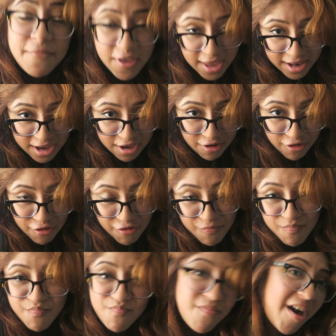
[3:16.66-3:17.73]
video,
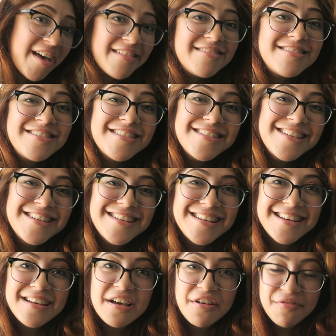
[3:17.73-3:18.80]
but
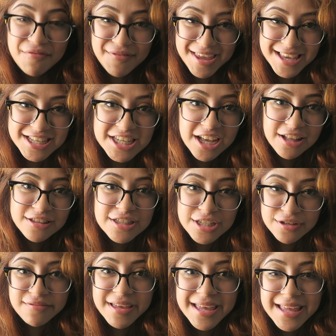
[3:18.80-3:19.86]
we shall
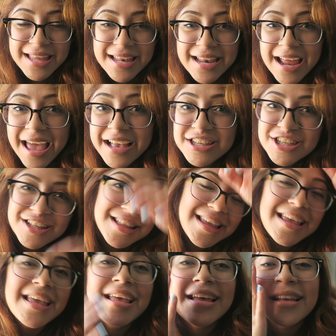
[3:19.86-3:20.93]
do it.
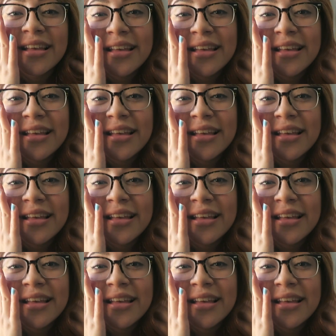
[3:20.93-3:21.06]
Actually,